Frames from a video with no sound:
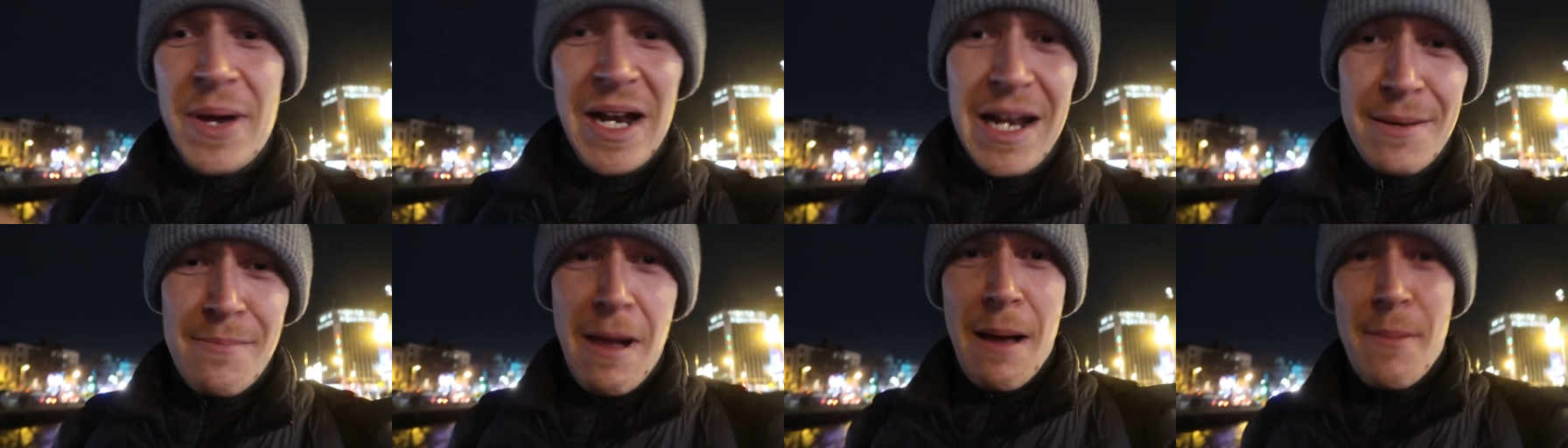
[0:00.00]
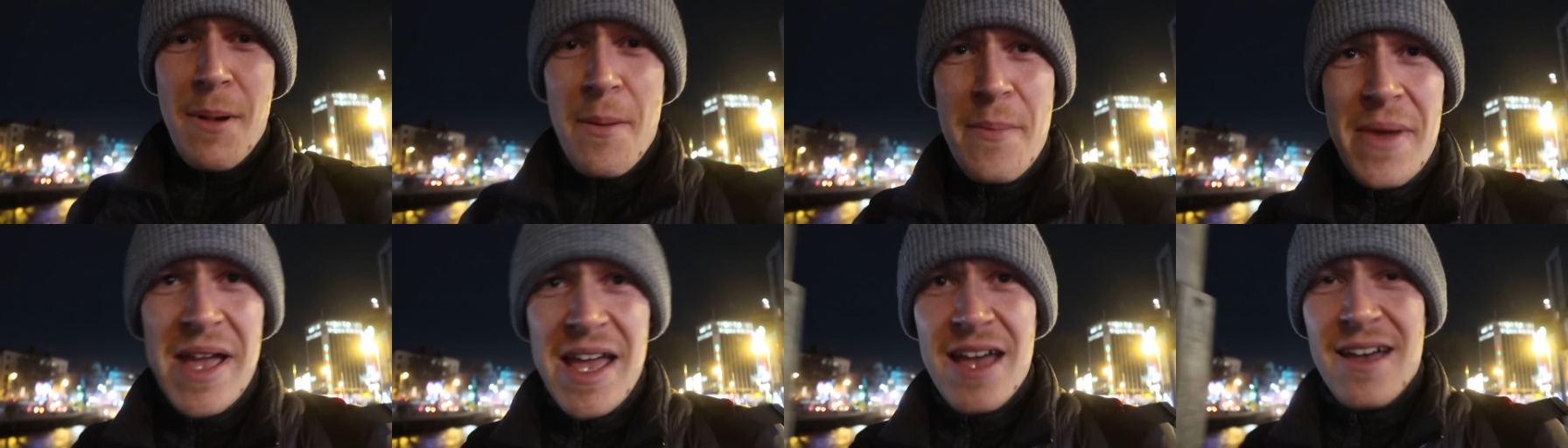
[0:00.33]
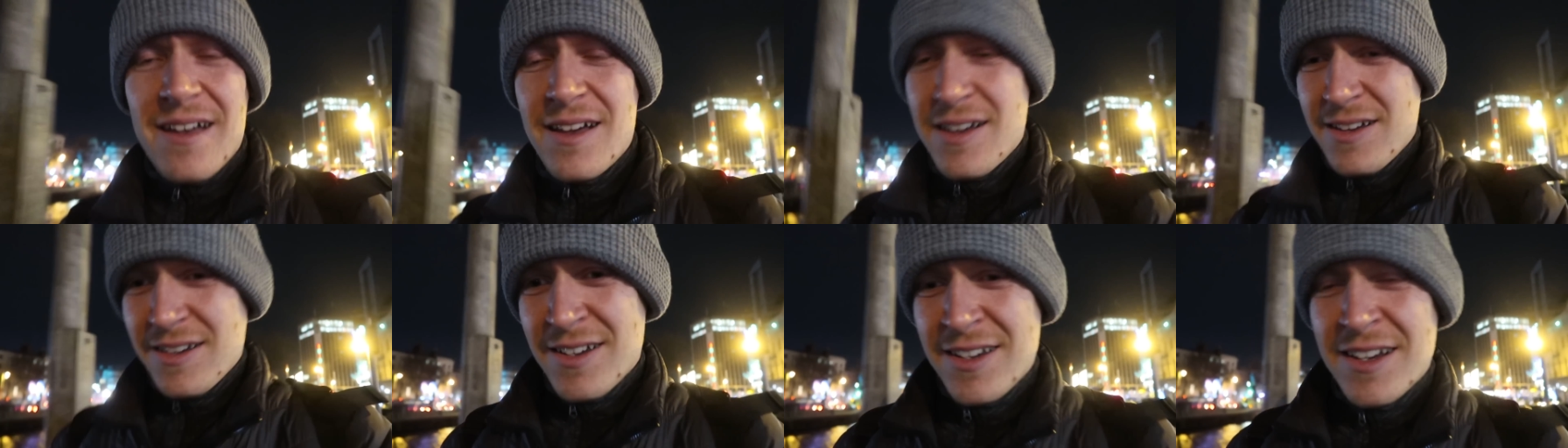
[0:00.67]
bit of Mamma
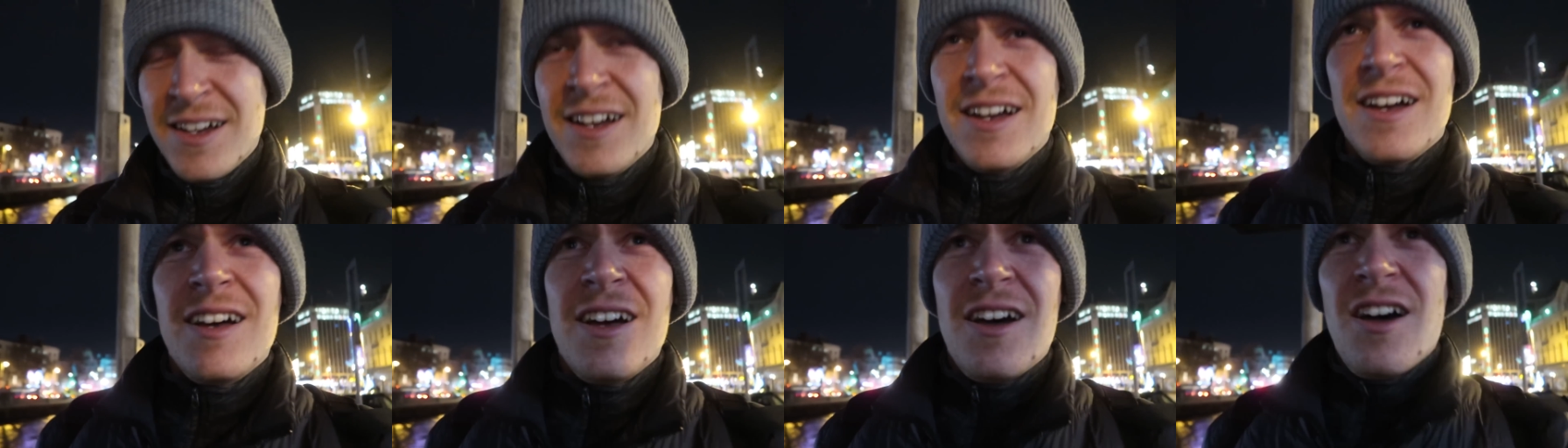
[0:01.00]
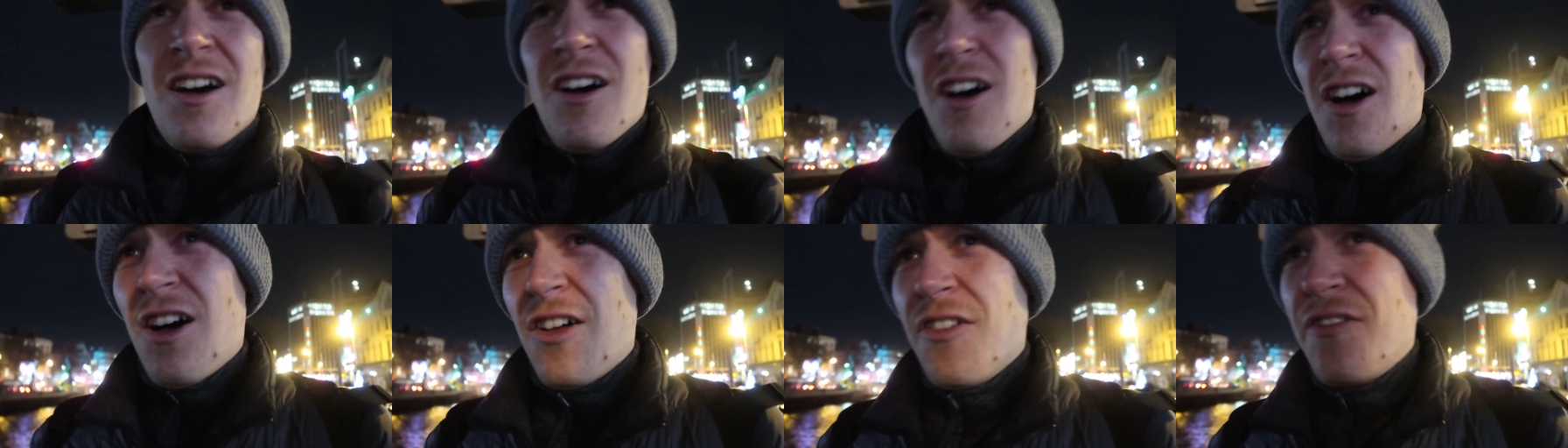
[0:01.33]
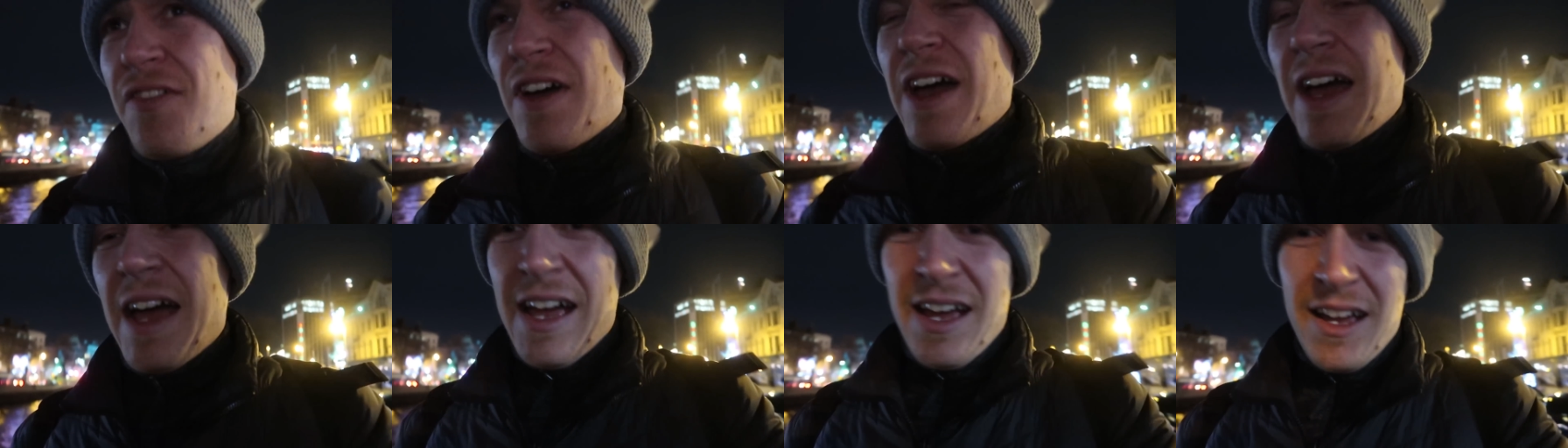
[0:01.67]
Mia on
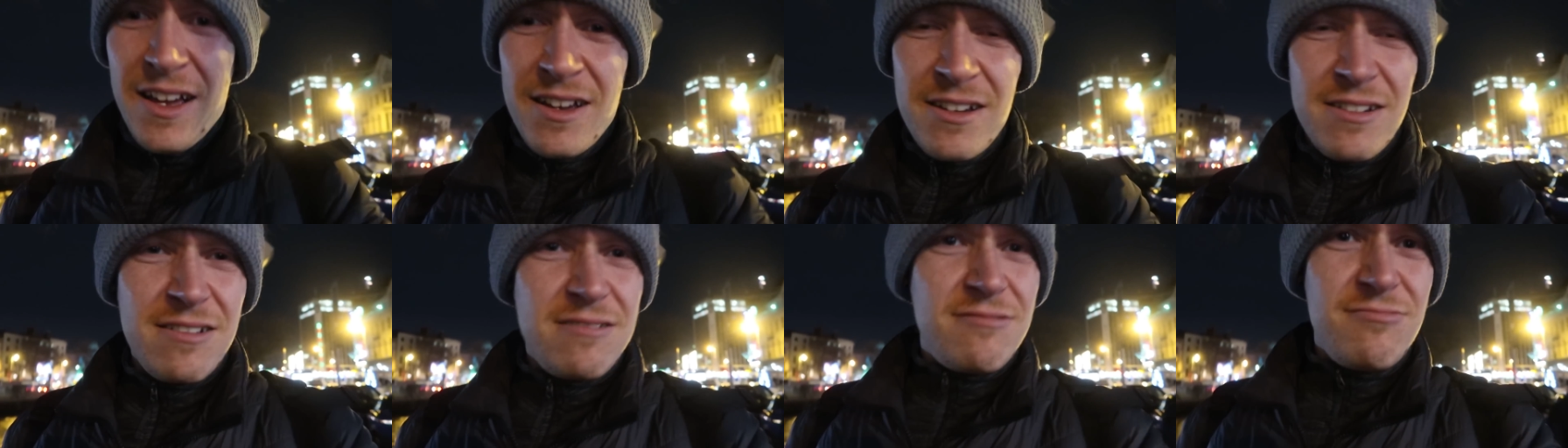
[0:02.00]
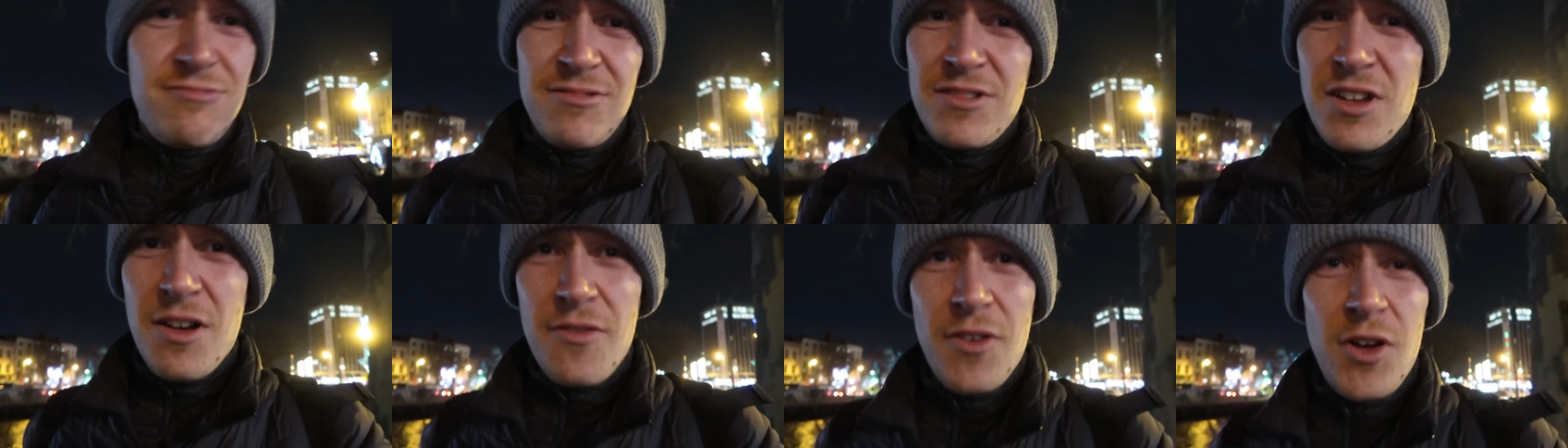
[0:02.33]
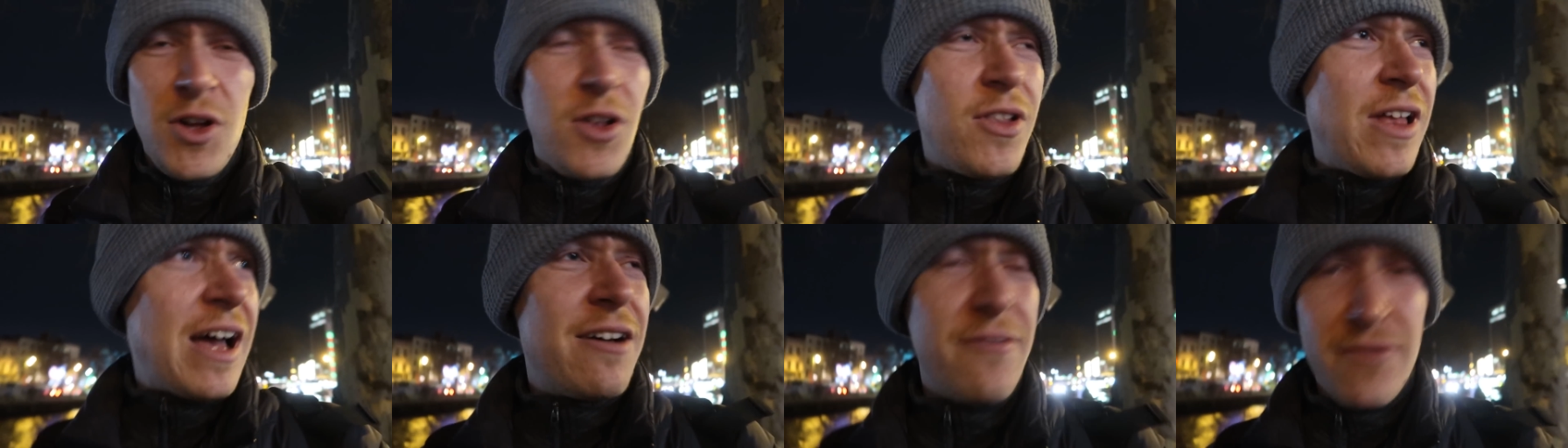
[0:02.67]
there, love
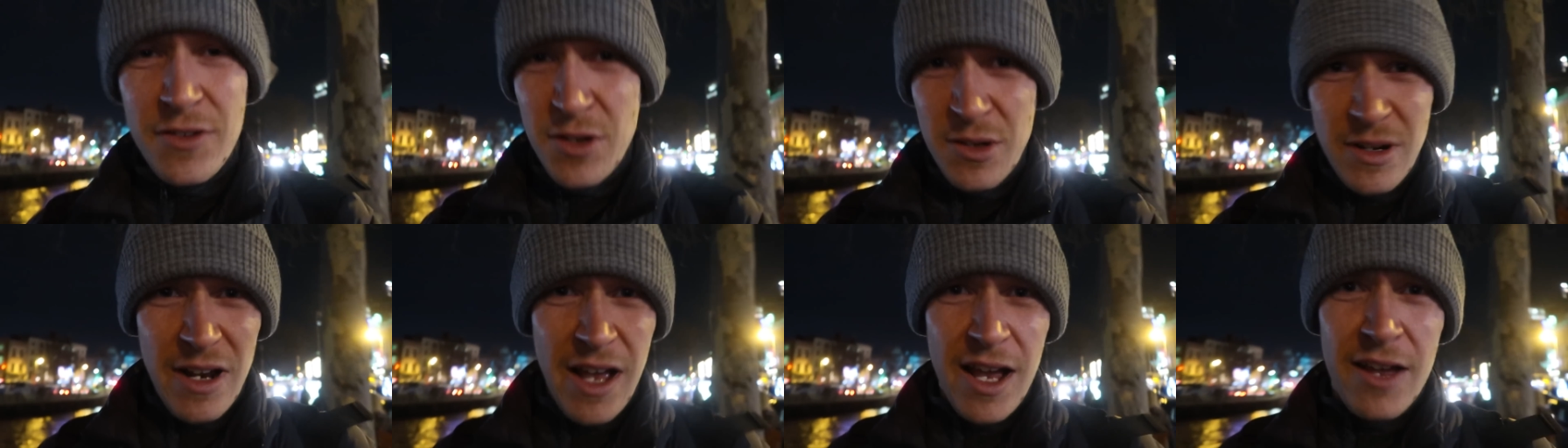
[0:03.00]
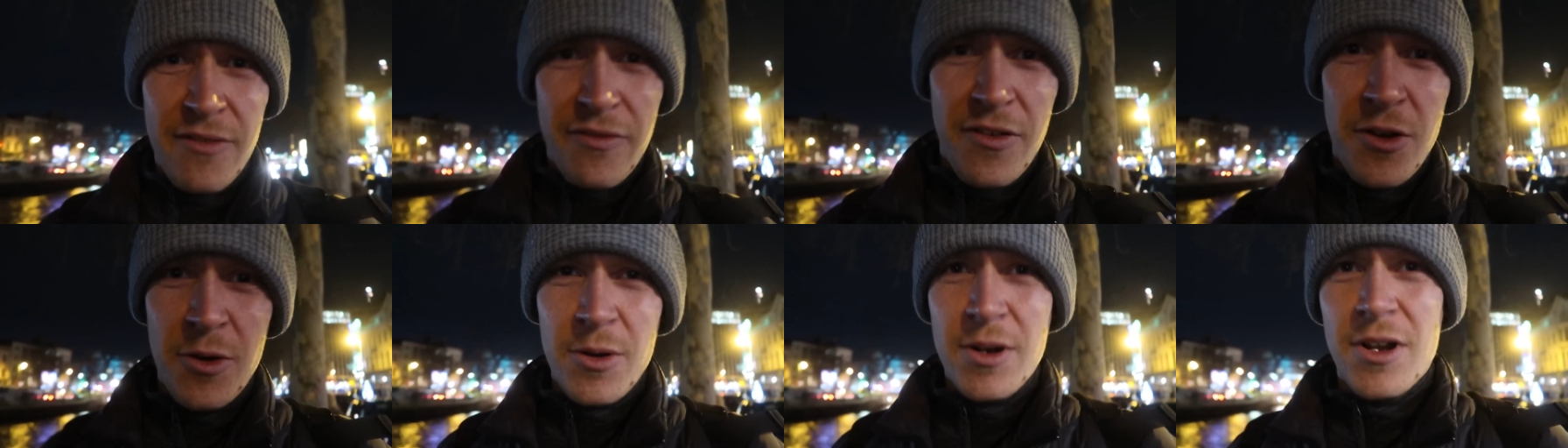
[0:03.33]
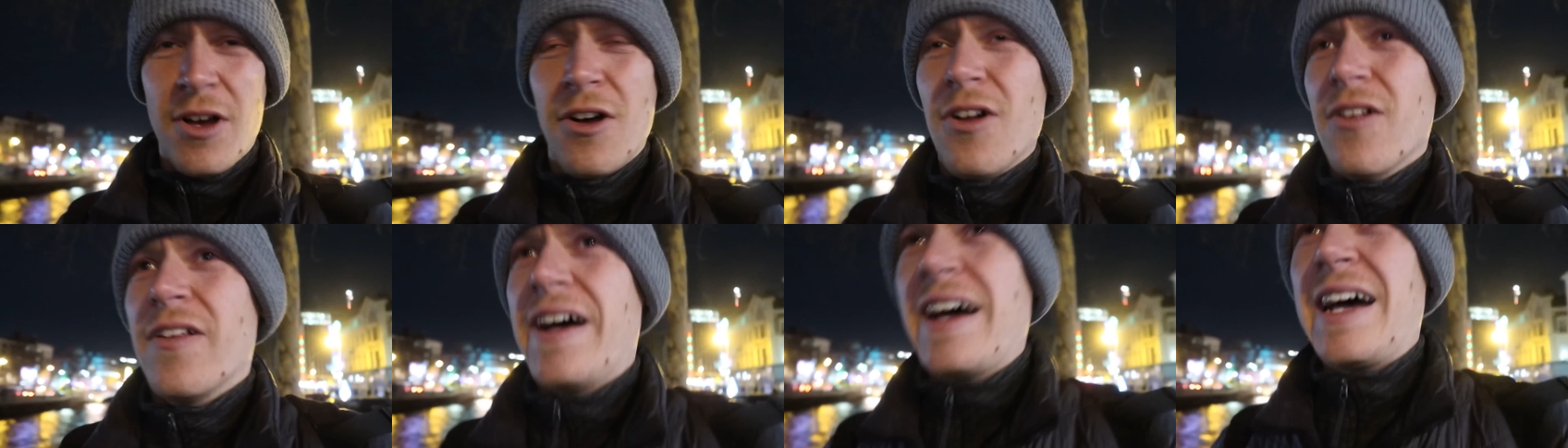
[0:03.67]
all that, voulez-vous and
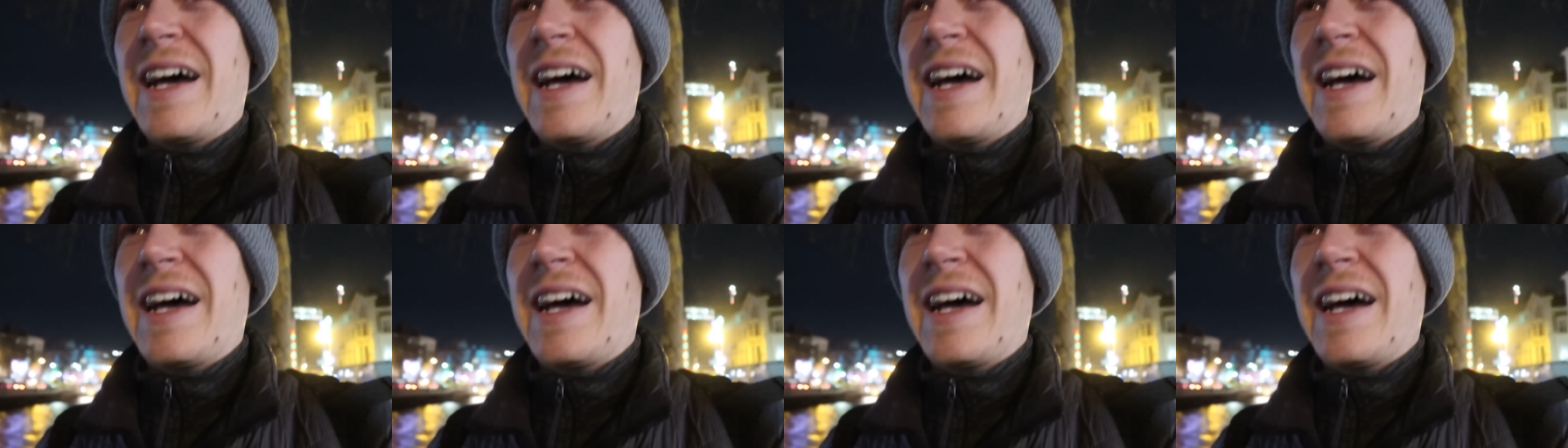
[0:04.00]
all